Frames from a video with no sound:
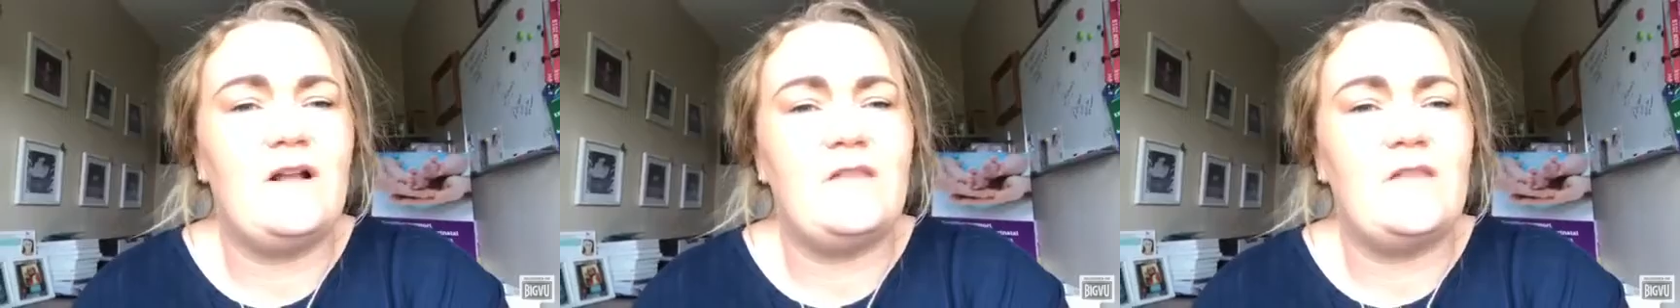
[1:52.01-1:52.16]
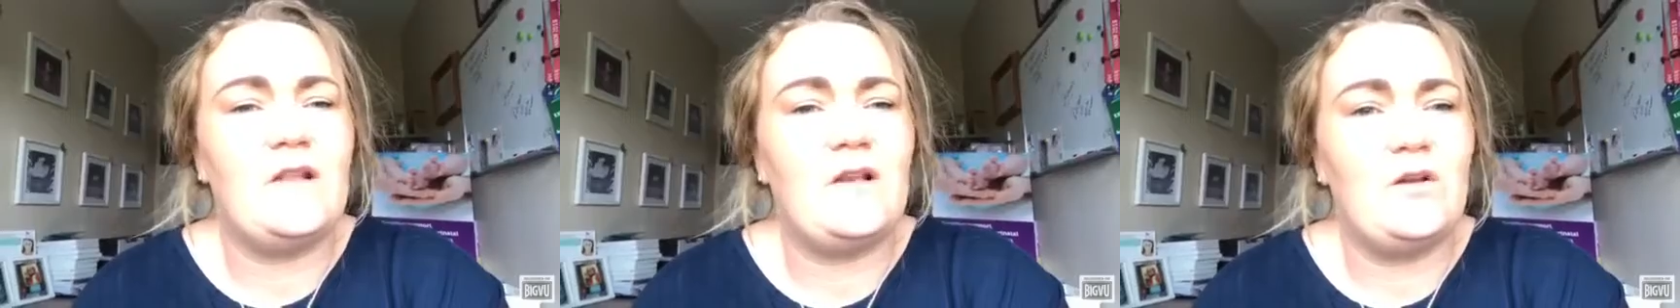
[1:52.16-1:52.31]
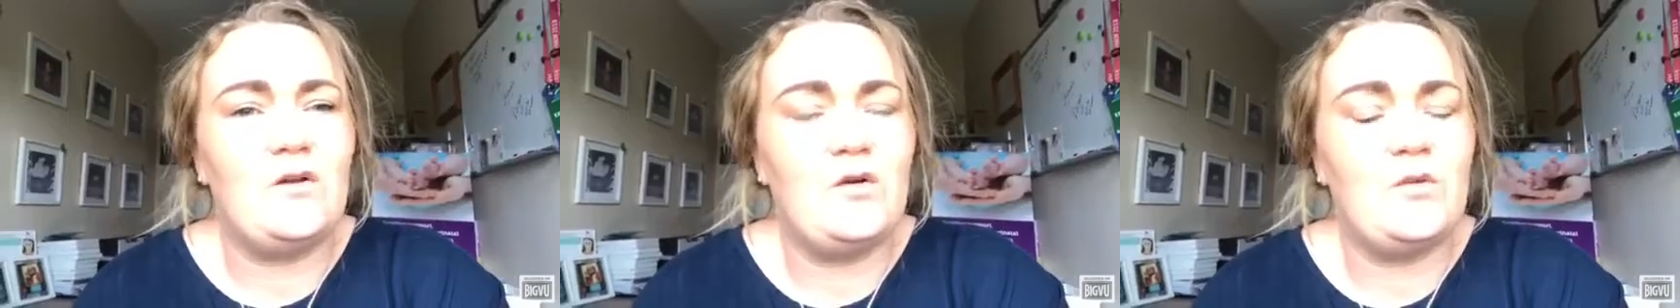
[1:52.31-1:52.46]

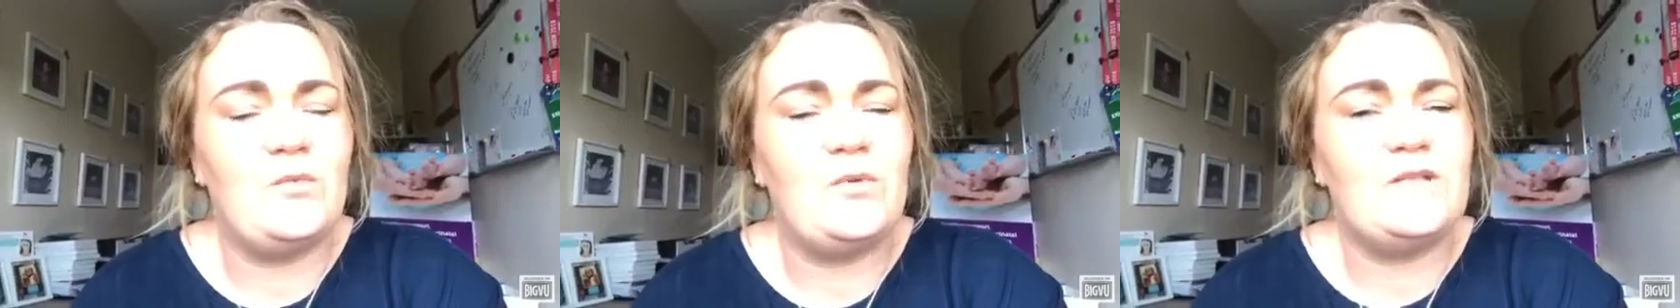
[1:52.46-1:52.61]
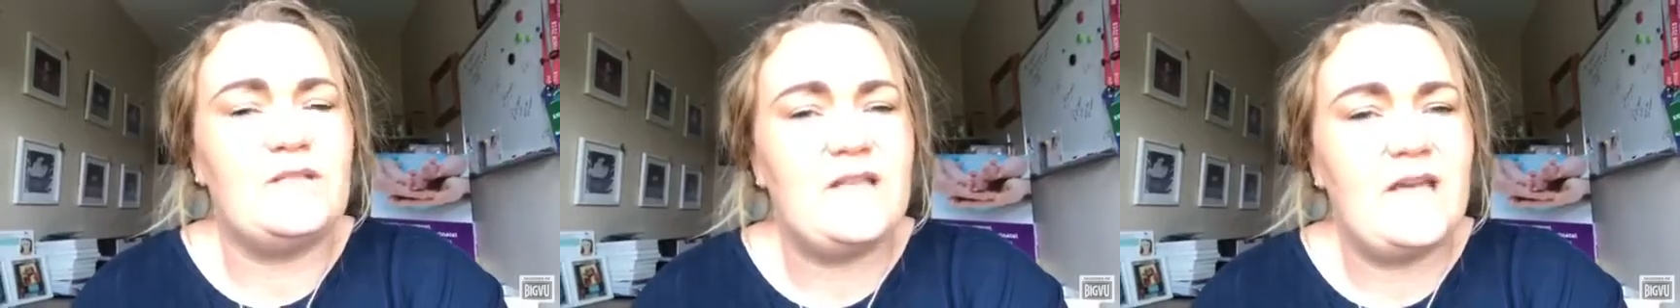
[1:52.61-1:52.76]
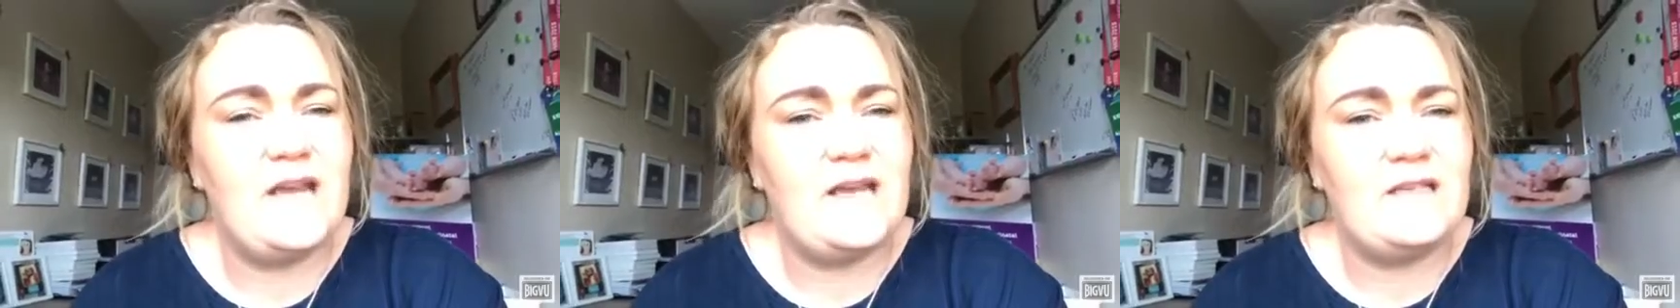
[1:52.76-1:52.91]
and the law
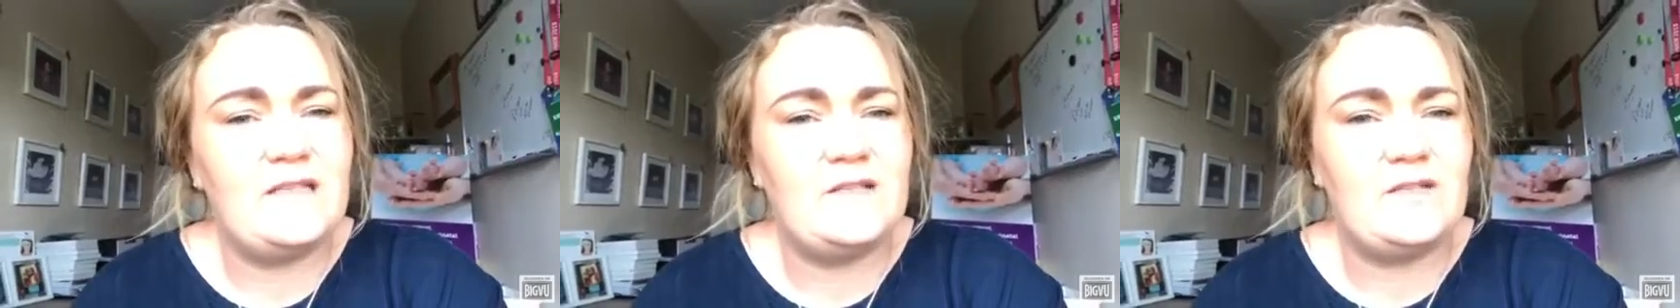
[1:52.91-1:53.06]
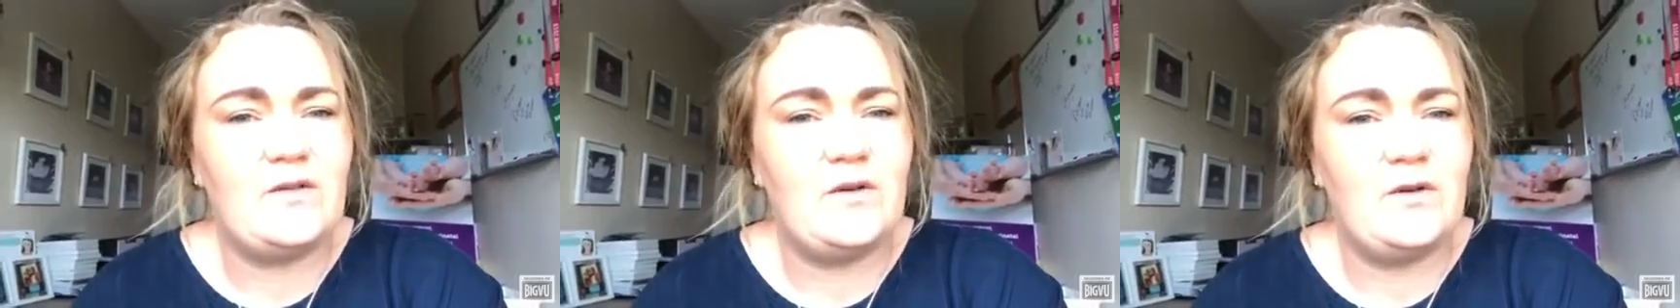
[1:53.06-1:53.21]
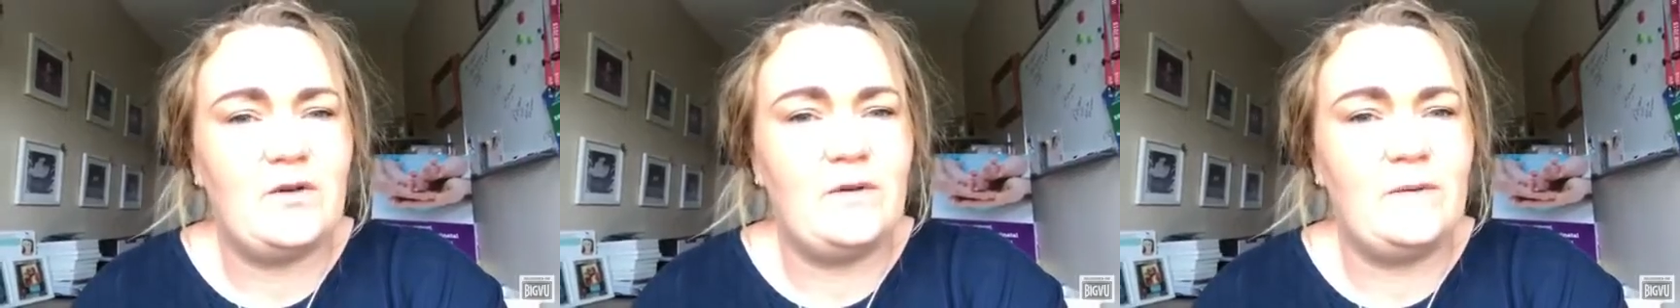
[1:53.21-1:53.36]

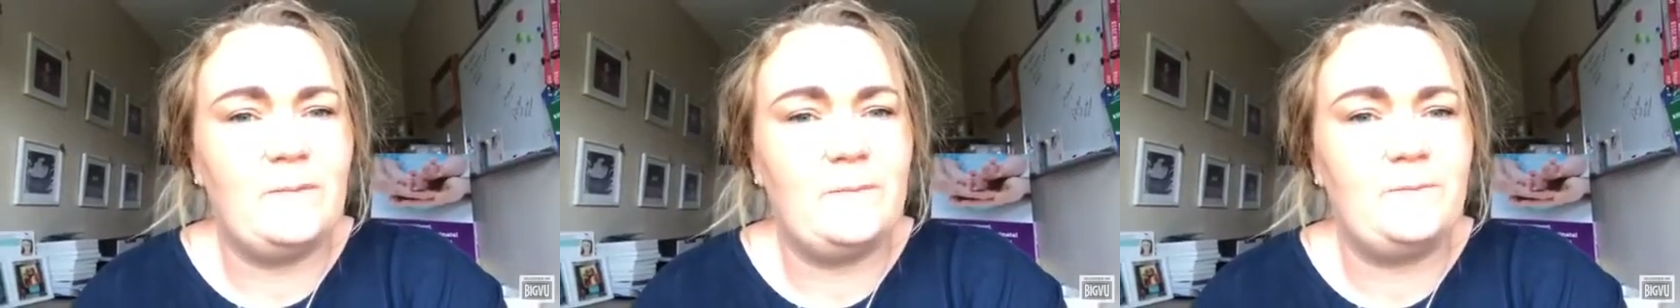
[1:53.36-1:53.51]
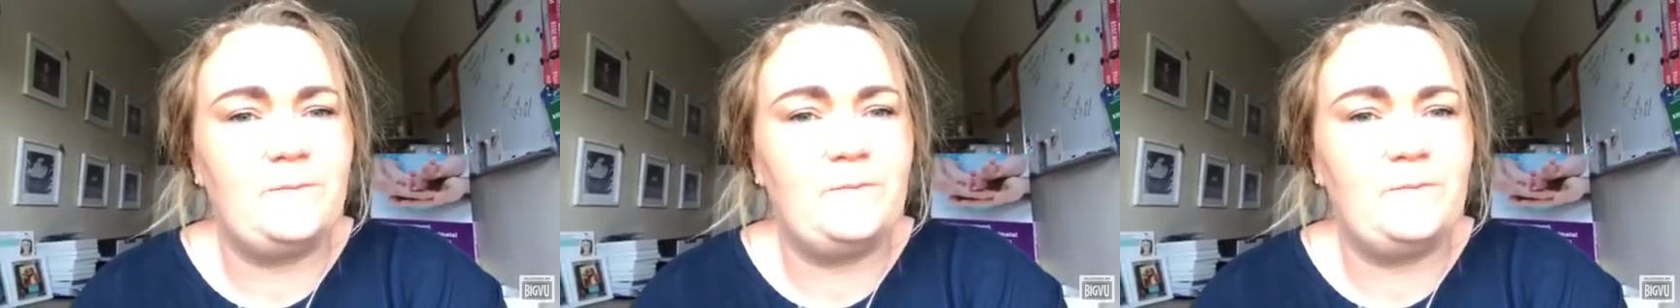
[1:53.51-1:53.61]
protected her.